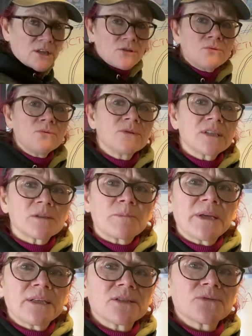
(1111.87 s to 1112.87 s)
ignore these
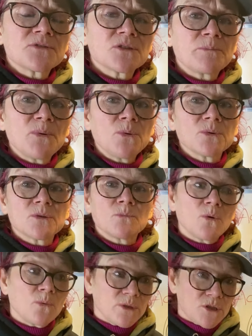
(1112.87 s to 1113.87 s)
pillars of support,
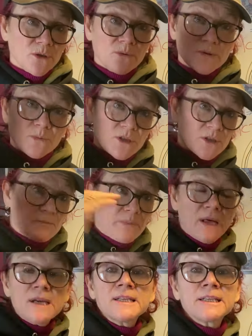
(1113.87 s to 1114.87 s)
and what we do is we just
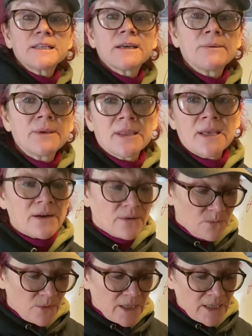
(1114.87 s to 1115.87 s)
blindly go in there
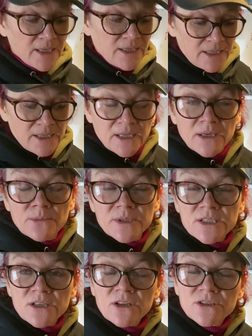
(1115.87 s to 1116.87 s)
and we we
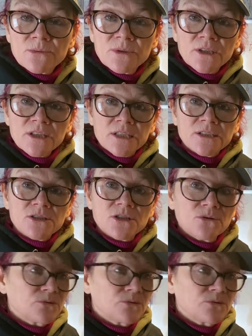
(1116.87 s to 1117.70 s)
start doing things to the